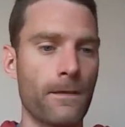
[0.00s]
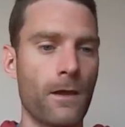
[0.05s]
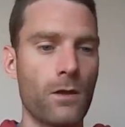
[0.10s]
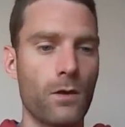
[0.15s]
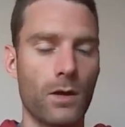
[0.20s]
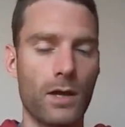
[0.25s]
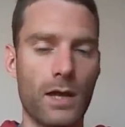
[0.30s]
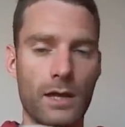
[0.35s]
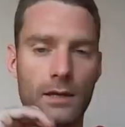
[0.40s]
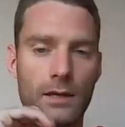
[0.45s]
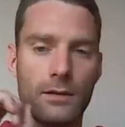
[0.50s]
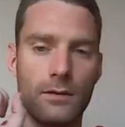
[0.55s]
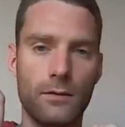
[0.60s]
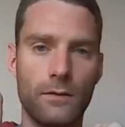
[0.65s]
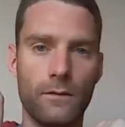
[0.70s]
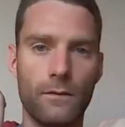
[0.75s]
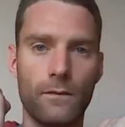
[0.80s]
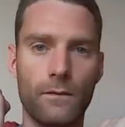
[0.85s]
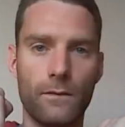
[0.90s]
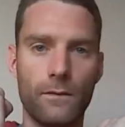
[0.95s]
Okay,
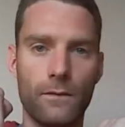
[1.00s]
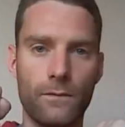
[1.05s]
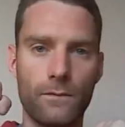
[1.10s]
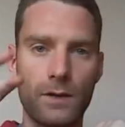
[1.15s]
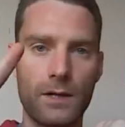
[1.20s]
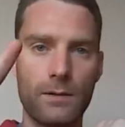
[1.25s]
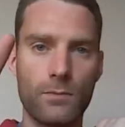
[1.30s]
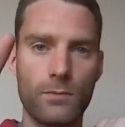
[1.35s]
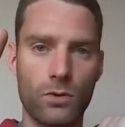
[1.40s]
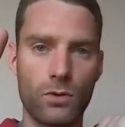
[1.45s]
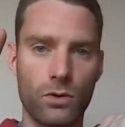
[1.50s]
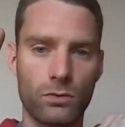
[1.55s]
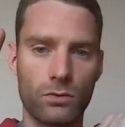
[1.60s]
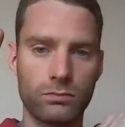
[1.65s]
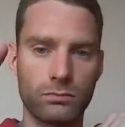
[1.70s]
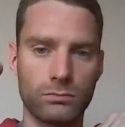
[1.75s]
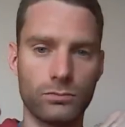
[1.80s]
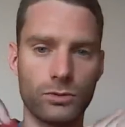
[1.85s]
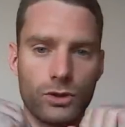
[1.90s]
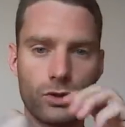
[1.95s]
3 more
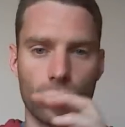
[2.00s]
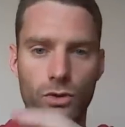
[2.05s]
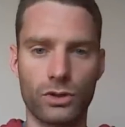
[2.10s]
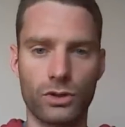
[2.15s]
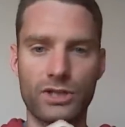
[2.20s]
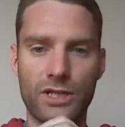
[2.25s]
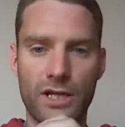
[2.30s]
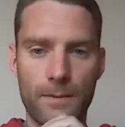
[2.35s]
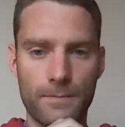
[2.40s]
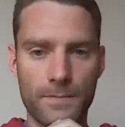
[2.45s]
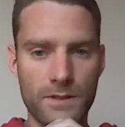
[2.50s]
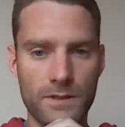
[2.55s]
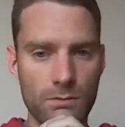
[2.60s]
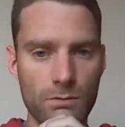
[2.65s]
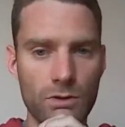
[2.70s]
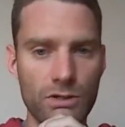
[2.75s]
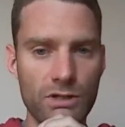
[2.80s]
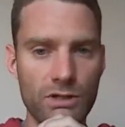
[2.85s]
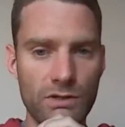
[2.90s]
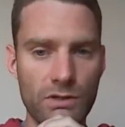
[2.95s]
short tips that
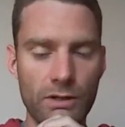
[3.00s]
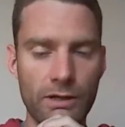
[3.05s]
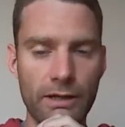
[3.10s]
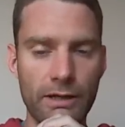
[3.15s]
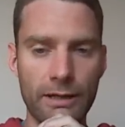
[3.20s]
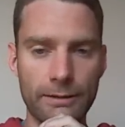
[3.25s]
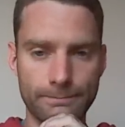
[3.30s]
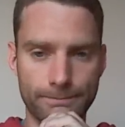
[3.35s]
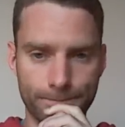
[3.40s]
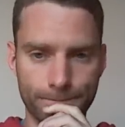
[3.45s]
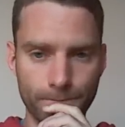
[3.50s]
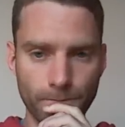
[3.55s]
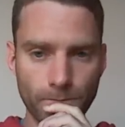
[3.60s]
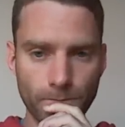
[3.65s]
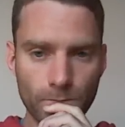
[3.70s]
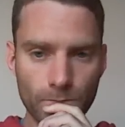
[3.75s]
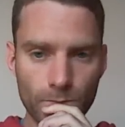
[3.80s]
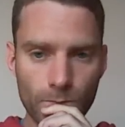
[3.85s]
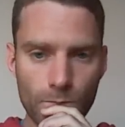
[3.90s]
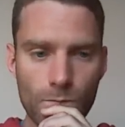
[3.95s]
we'll just look at.
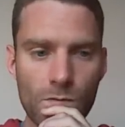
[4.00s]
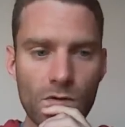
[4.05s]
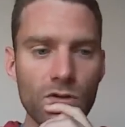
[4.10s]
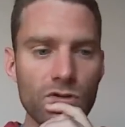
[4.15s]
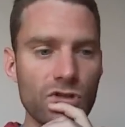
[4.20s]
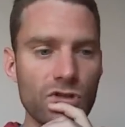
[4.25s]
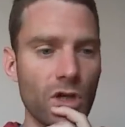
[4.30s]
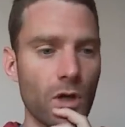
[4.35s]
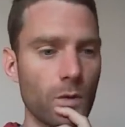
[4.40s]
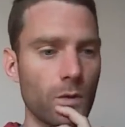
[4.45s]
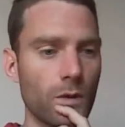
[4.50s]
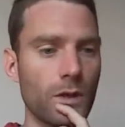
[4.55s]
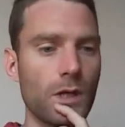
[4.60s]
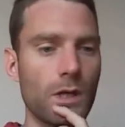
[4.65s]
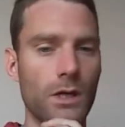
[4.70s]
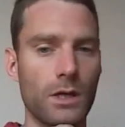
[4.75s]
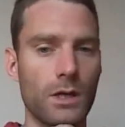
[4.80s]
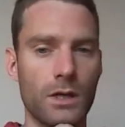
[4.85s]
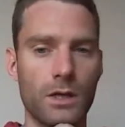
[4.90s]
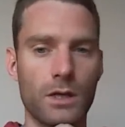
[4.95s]
So
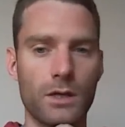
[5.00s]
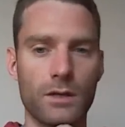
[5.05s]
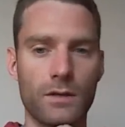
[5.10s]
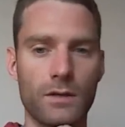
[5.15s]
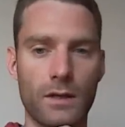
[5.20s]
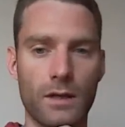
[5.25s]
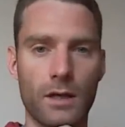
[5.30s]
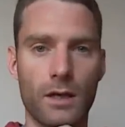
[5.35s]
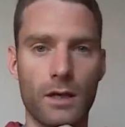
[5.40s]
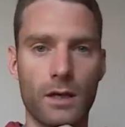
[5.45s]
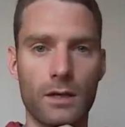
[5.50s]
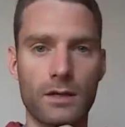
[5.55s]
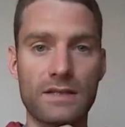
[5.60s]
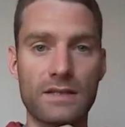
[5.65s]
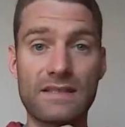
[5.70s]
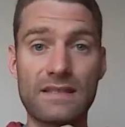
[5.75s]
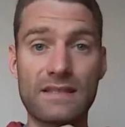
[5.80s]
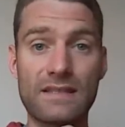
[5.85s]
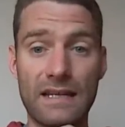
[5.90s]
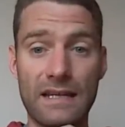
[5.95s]
the
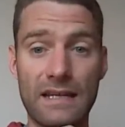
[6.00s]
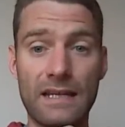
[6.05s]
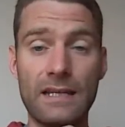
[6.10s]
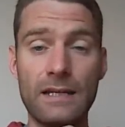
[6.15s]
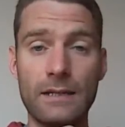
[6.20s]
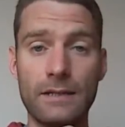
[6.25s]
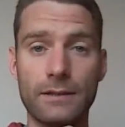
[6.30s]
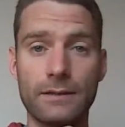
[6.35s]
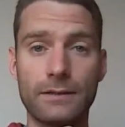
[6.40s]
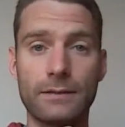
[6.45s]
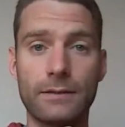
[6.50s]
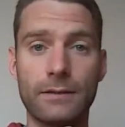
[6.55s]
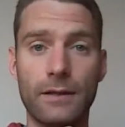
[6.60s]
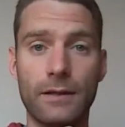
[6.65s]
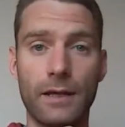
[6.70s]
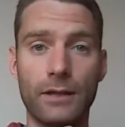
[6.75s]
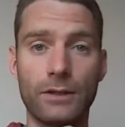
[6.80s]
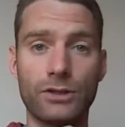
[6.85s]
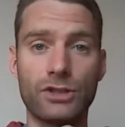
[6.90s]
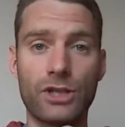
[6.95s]
C
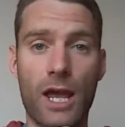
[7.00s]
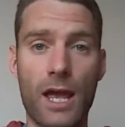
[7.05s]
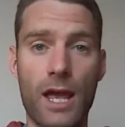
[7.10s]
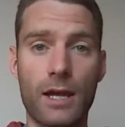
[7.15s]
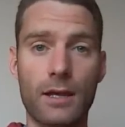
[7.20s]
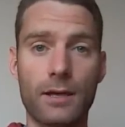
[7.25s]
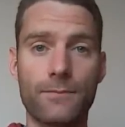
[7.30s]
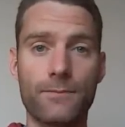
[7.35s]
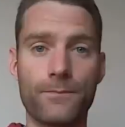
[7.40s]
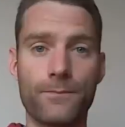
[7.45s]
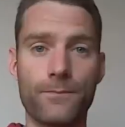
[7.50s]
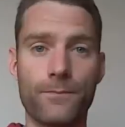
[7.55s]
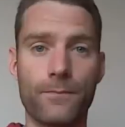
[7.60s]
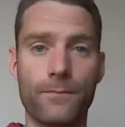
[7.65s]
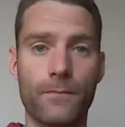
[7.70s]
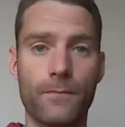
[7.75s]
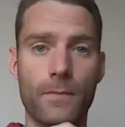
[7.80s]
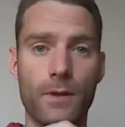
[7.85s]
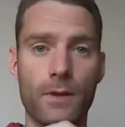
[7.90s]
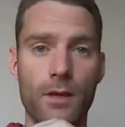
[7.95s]
in Czech
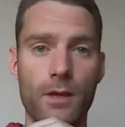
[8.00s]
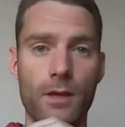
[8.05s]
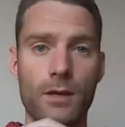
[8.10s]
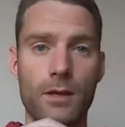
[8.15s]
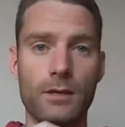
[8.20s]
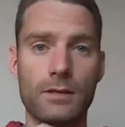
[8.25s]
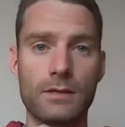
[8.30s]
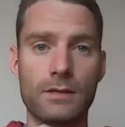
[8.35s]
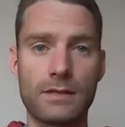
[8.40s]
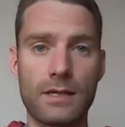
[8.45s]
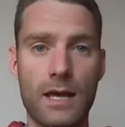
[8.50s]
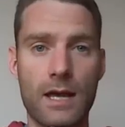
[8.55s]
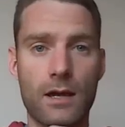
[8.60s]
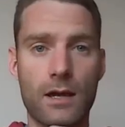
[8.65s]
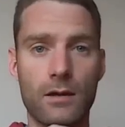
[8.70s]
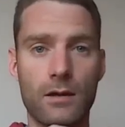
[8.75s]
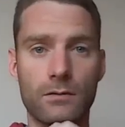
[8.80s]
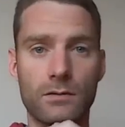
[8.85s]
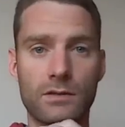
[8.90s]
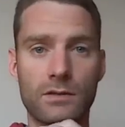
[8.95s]

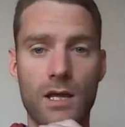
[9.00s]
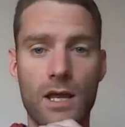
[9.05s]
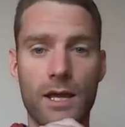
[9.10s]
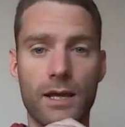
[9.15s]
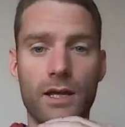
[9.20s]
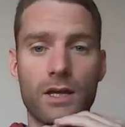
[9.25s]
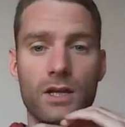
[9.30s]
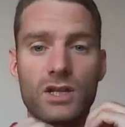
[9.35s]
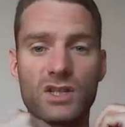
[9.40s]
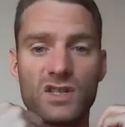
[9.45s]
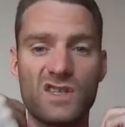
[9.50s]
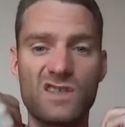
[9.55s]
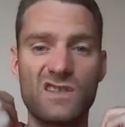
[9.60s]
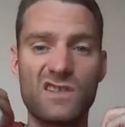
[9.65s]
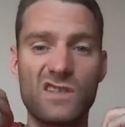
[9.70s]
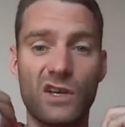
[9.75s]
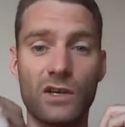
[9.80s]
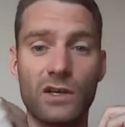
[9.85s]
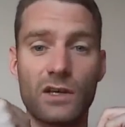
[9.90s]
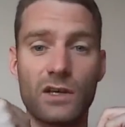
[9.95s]
sounds like
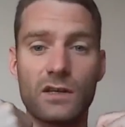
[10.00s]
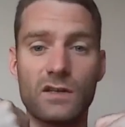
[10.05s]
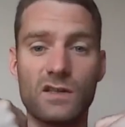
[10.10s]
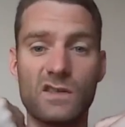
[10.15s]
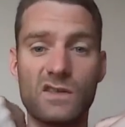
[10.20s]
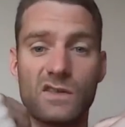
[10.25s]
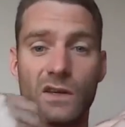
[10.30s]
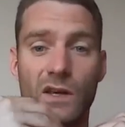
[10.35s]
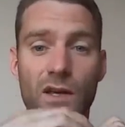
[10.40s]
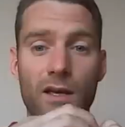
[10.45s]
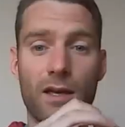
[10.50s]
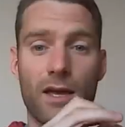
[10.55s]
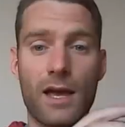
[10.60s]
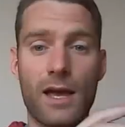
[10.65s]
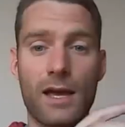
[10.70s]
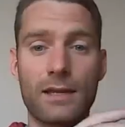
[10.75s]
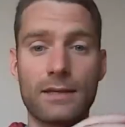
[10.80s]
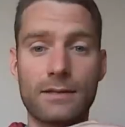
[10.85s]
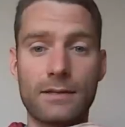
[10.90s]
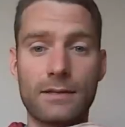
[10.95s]
ts,
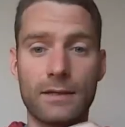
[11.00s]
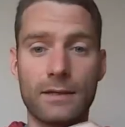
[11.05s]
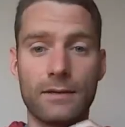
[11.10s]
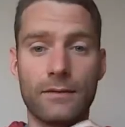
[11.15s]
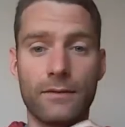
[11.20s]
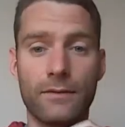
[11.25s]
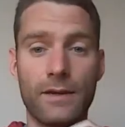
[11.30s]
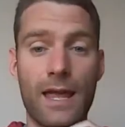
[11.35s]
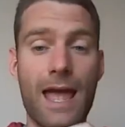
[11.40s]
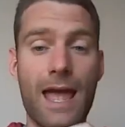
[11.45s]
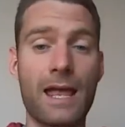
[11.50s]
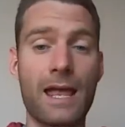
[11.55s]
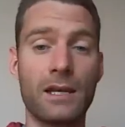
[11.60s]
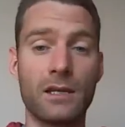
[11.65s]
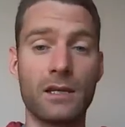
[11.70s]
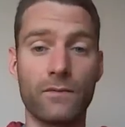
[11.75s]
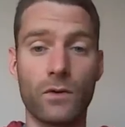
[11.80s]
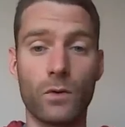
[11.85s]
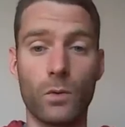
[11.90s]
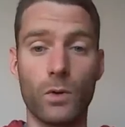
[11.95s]
as in the end
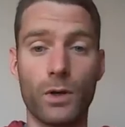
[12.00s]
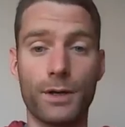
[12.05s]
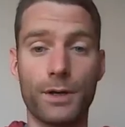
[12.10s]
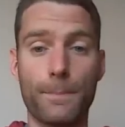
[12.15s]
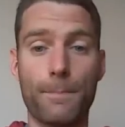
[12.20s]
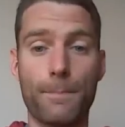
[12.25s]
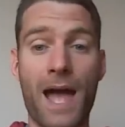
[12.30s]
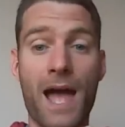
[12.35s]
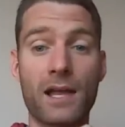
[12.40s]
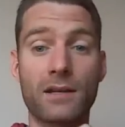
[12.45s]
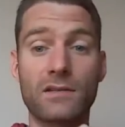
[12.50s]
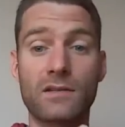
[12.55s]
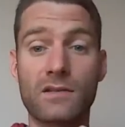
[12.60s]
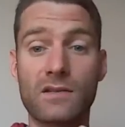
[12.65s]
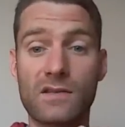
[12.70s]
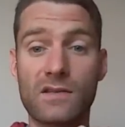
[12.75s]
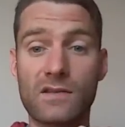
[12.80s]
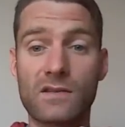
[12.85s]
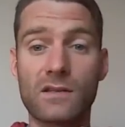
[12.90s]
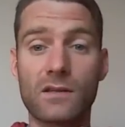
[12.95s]
of the word
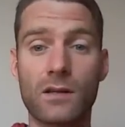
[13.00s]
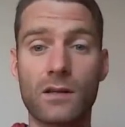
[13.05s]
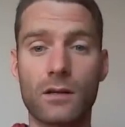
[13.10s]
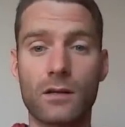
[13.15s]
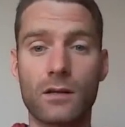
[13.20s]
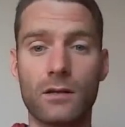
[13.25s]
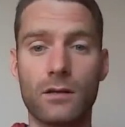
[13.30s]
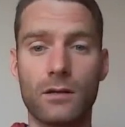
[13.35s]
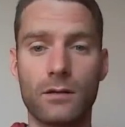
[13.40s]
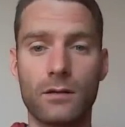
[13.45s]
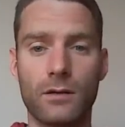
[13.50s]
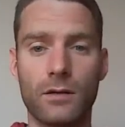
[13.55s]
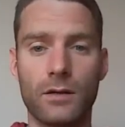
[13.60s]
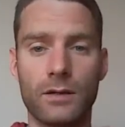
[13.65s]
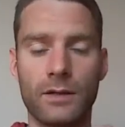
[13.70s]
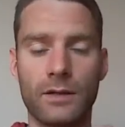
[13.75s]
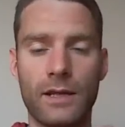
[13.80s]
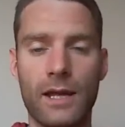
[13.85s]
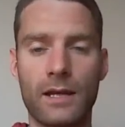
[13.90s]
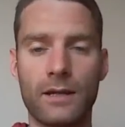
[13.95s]
bats, and
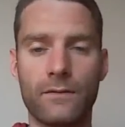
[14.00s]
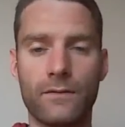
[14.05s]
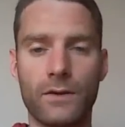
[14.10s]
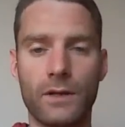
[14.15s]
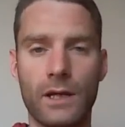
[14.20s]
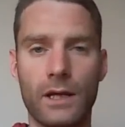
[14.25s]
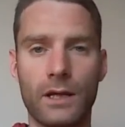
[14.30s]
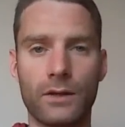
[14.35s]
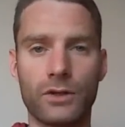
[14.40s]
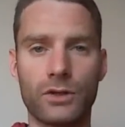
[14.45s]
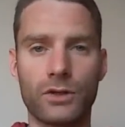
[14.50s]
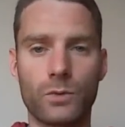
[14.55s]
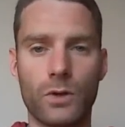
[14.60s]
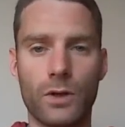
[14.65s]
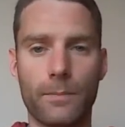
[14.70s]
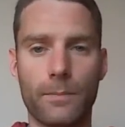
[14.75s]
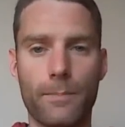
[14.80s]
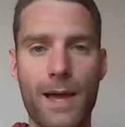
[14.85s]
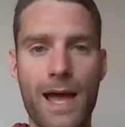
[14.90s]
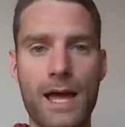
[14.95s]
the end of the English
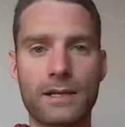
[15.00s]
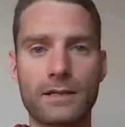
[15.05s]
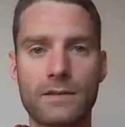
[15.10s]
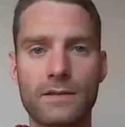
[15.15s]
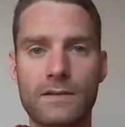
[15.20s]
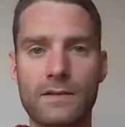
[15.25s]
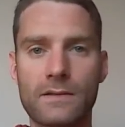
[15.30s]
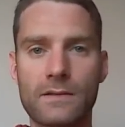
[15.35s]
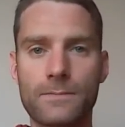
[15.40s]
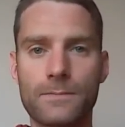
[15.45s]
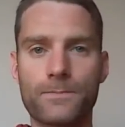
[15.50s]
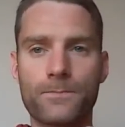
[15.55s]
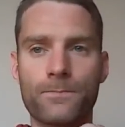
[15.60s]
word bats.